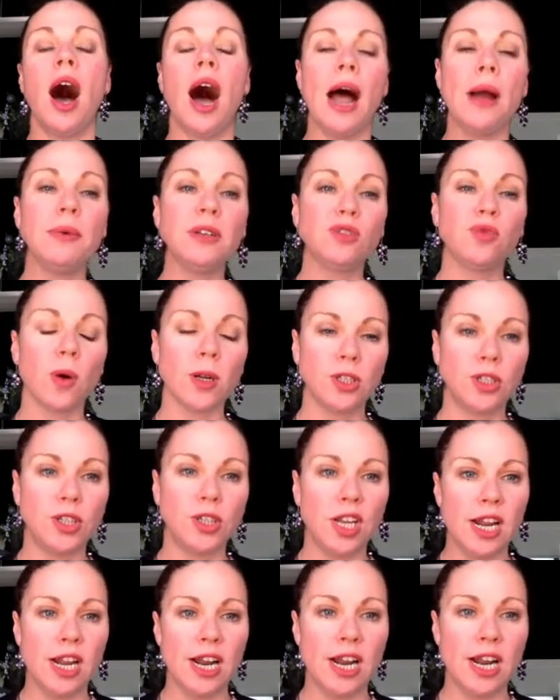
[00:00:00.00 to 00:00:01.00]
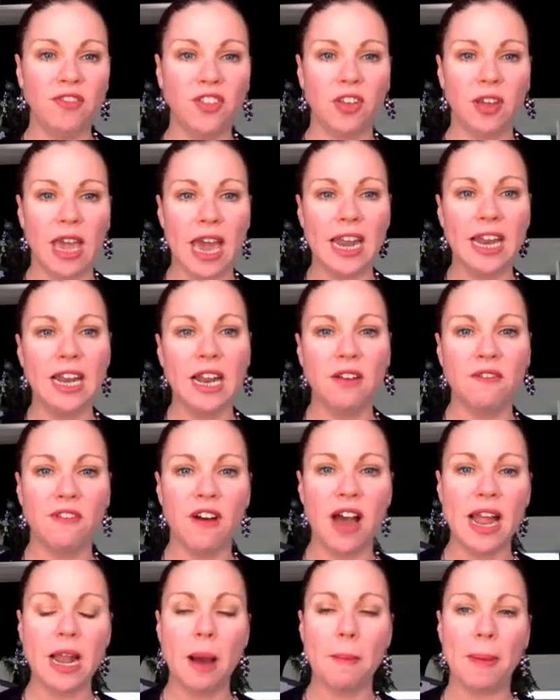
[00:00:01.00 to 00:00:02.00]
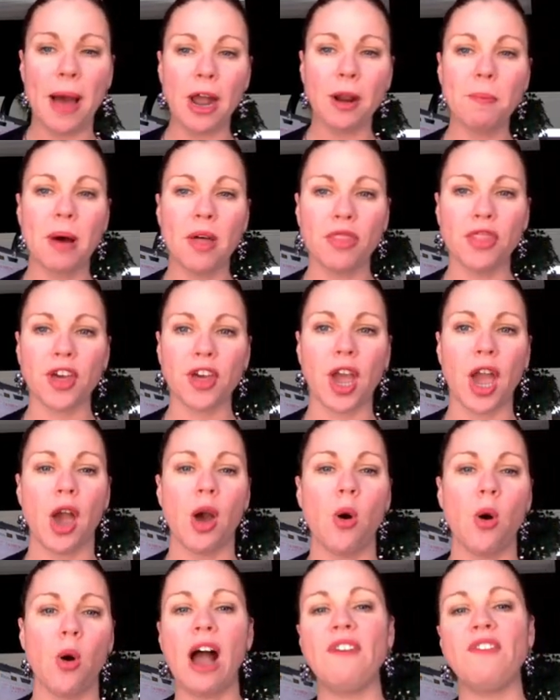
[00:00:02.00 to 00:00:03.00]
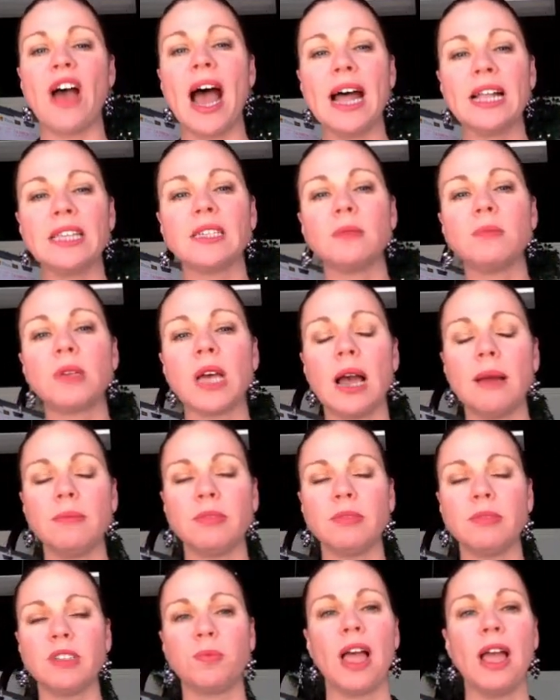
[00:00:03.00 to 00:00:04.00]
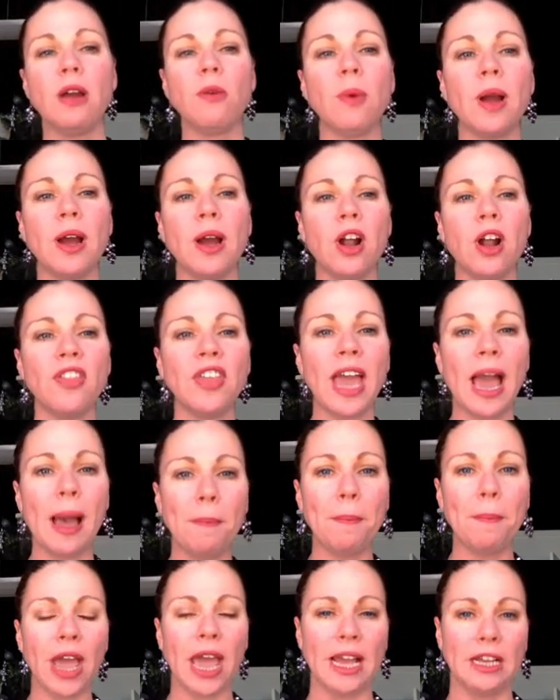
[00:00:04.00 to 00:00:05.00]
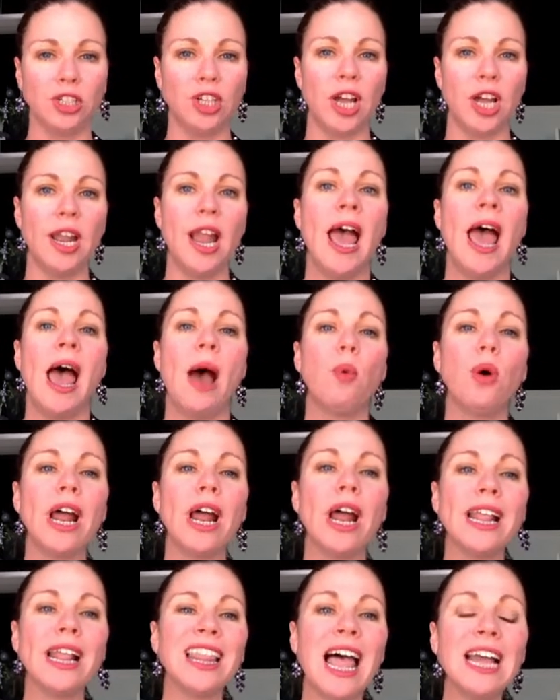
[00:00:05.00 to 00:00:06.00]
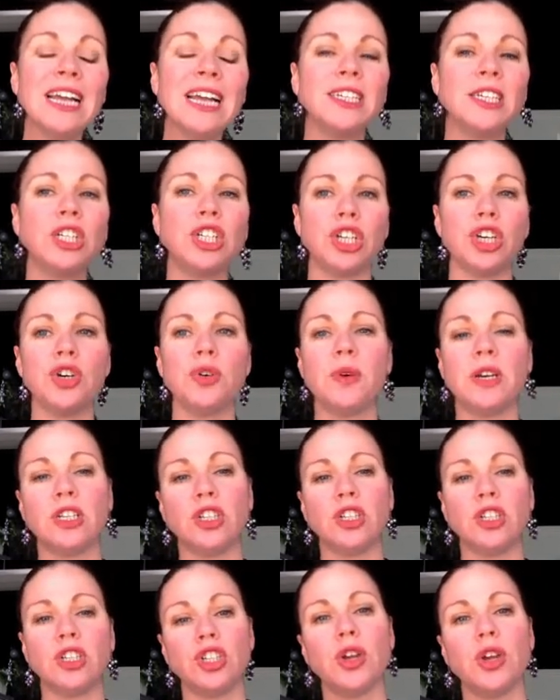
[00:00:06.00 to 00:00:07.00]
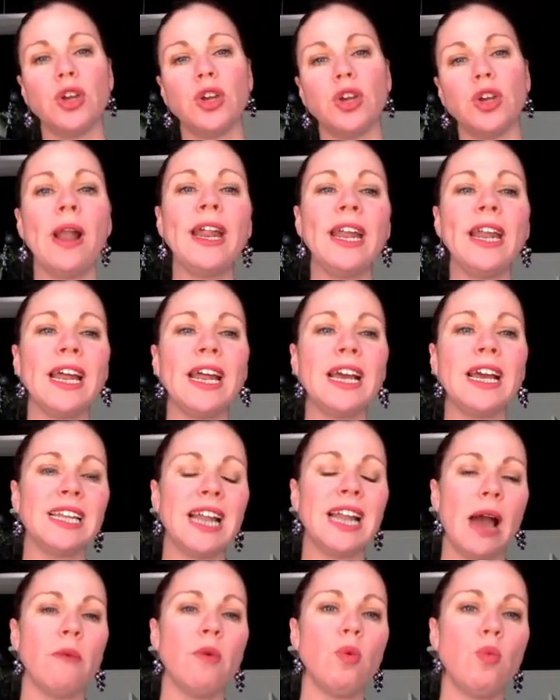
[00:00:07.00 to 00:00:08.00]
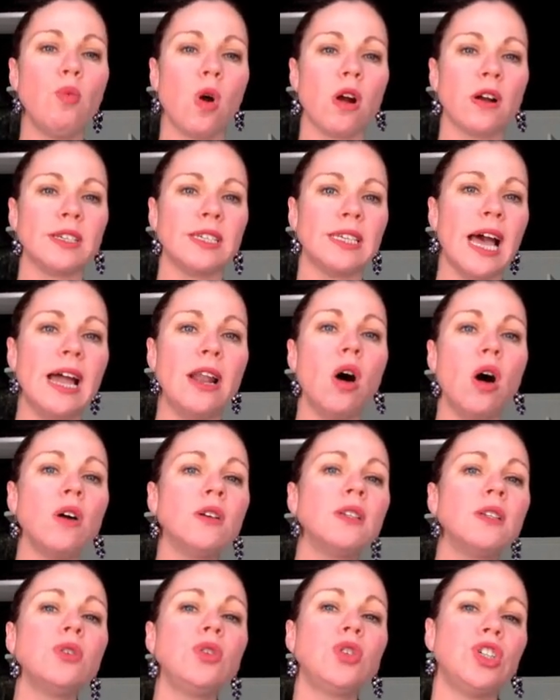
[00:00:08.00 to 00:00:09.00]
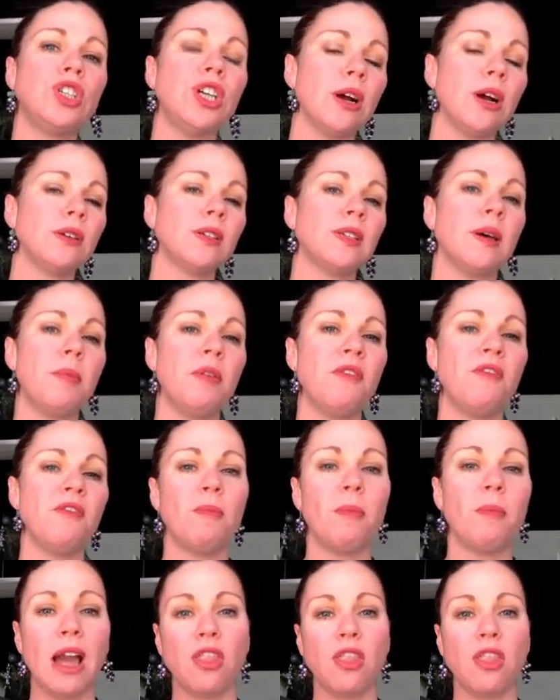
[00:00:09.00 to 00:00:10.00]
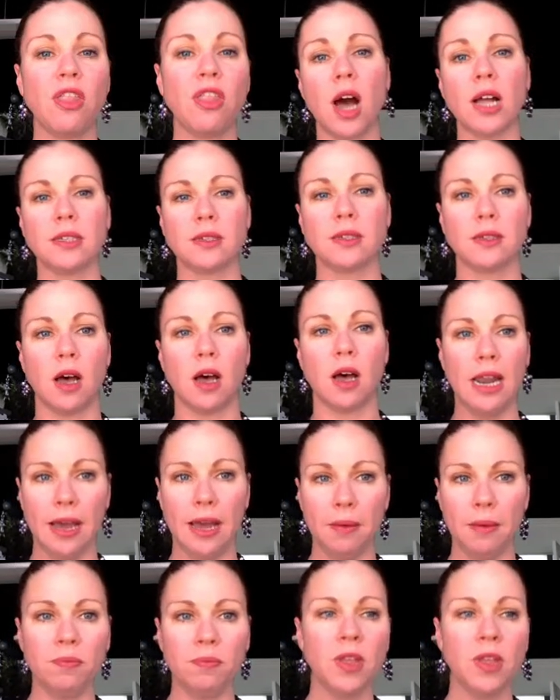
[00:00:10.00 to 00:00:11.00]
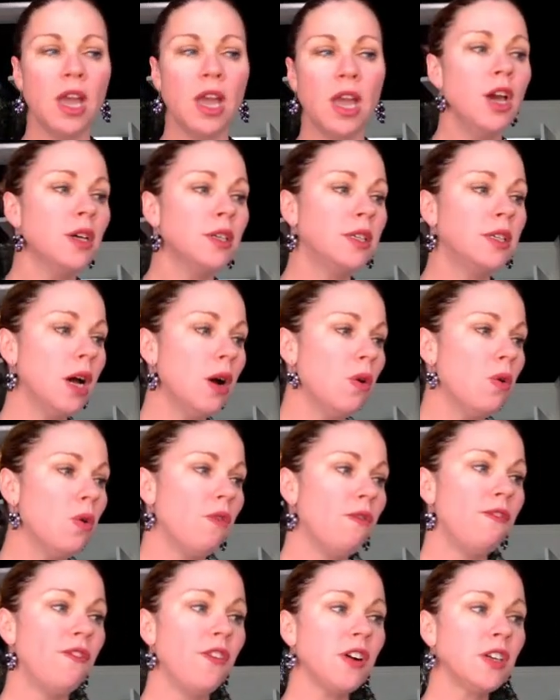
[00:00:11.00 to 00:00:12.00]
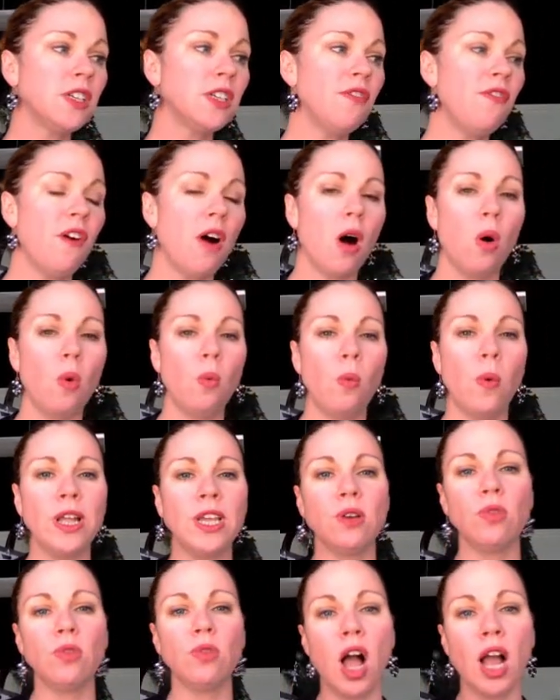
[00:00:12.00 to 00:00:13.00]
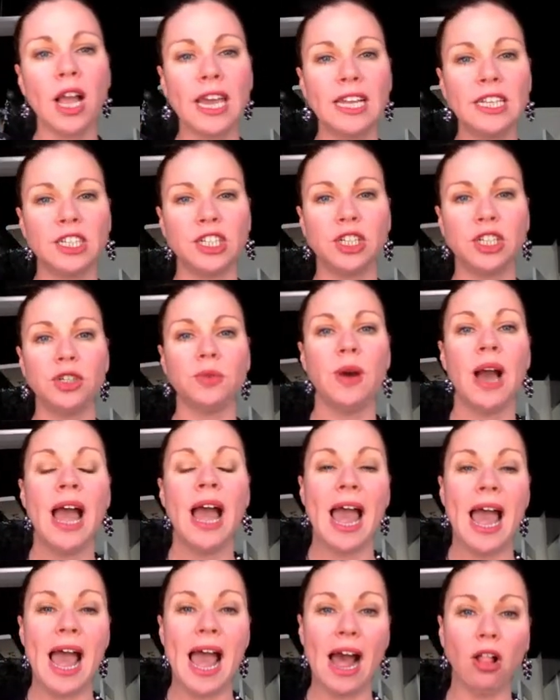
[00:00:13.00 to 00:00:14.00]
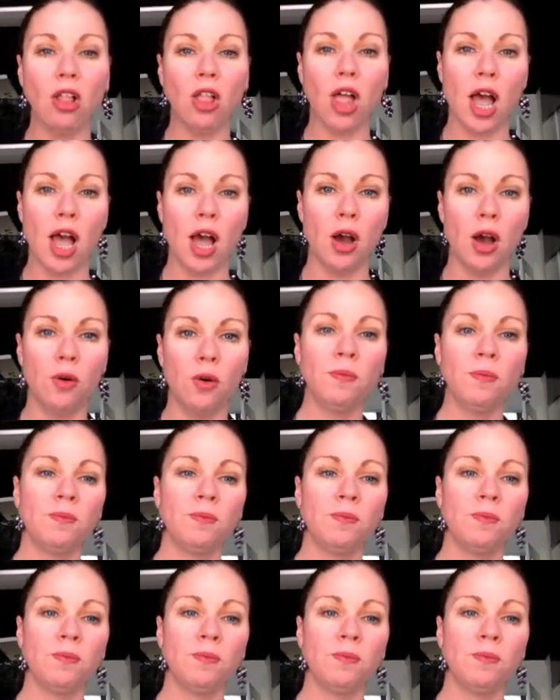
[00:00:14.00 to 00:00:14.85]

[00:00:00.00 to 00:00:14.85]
I was fortunate enough to get an invite about a month ago. I've had some time to play around on the application. What I'd like to do is show you what it is and how it works, and also share some of my thoughts on it. So, first of all, when you log into Ello,